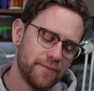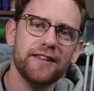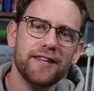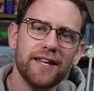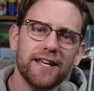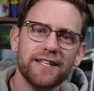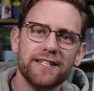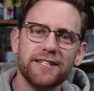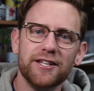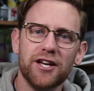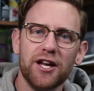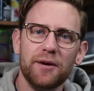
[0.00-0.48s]

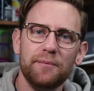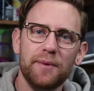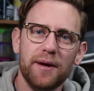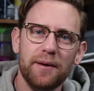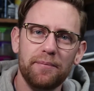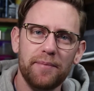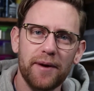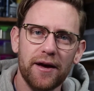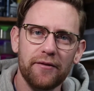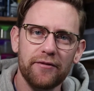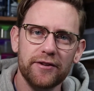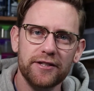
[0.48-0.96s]
this is going to be
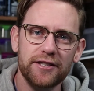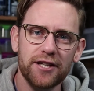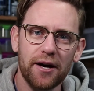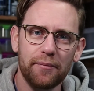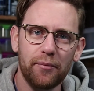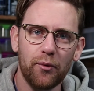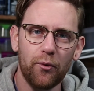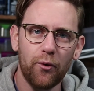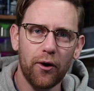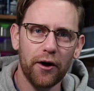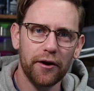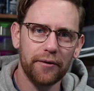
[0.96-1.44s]
a bit of a
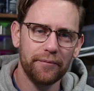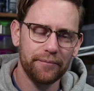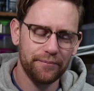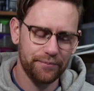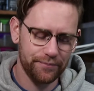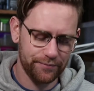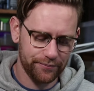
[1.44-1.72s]
double one.